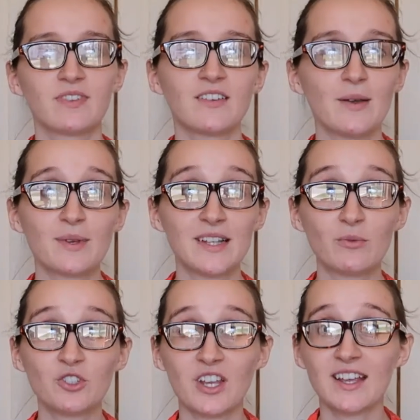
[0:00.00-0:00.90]
if that makes
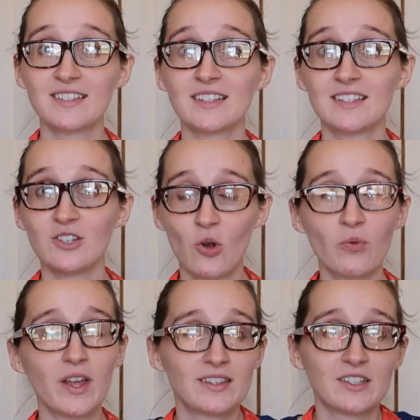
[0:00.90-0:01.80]
sense, which I guess is, you
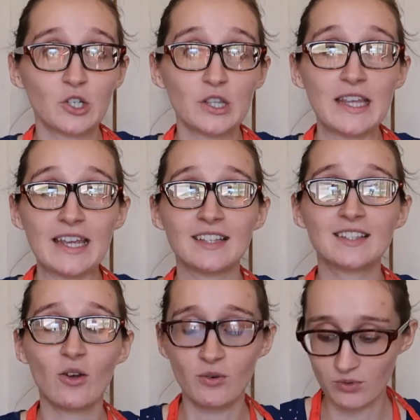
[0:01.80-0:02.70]
know, that's a good thing.
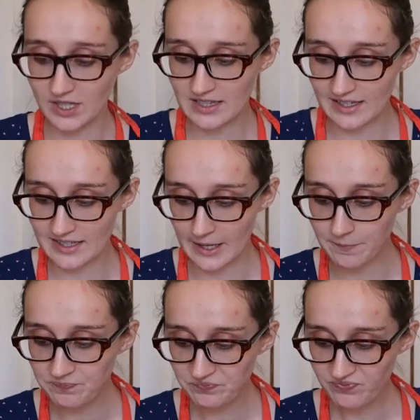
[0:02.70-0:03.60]
So I really like that.